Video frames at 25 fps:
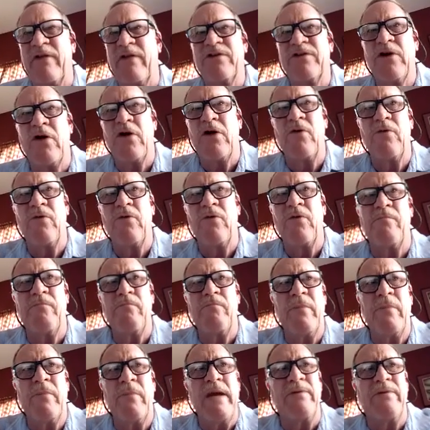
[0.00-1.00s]
I've told
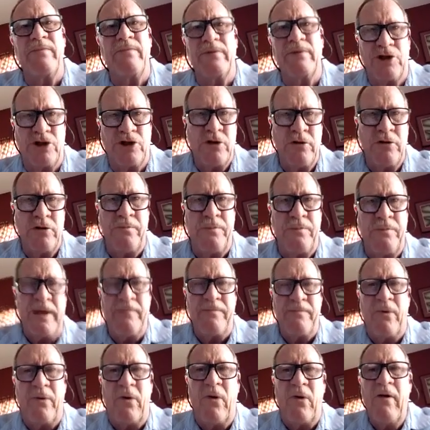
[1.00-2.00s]
maybe but 2
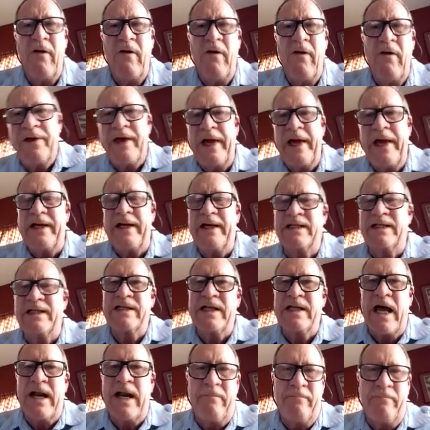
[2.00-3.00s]
people, and it's
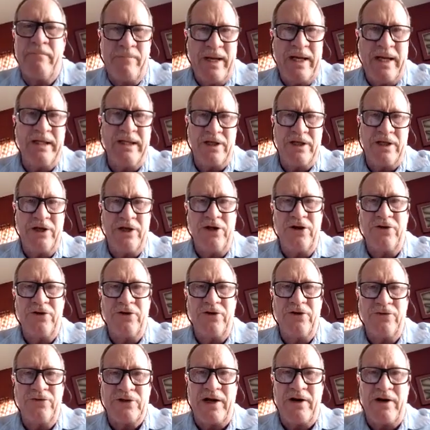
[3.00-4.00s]
not a big
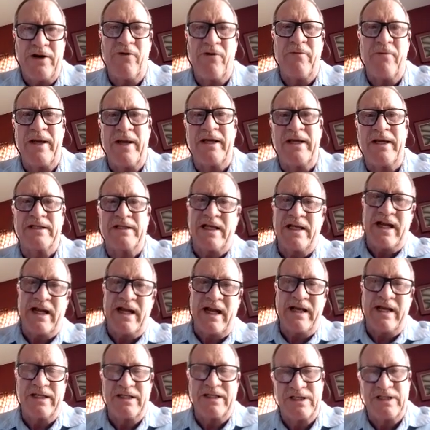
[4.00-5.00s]
to-do, so I don't want to make it sound
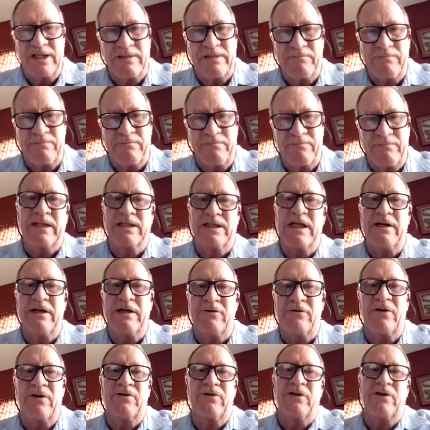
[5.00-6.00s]
like it's this big
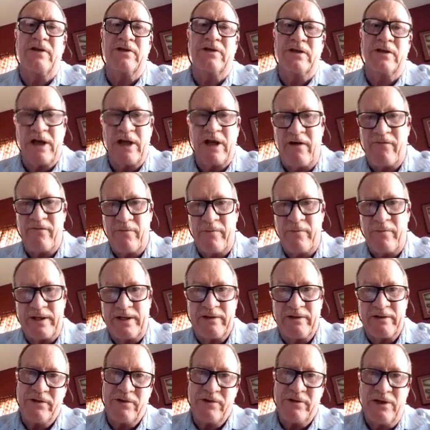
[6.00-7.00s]
secret that the government,
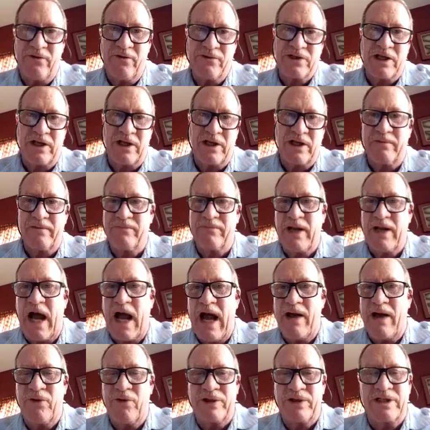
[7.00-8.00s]
is going to
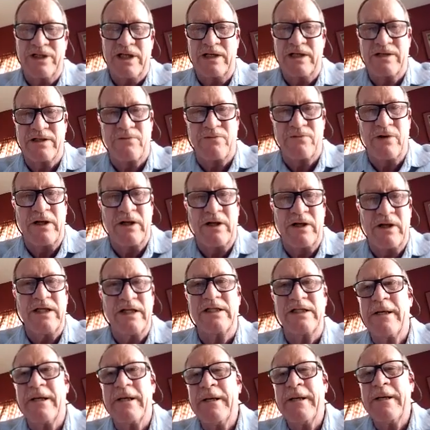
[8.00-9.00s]
die once it's
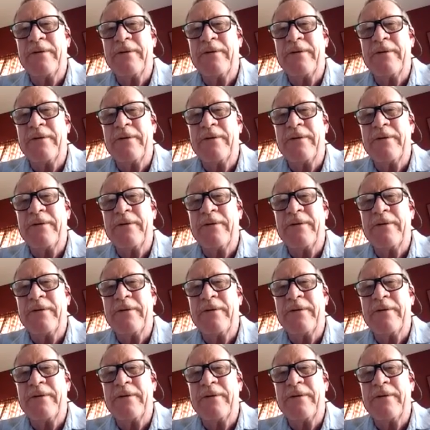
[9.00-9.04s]
released.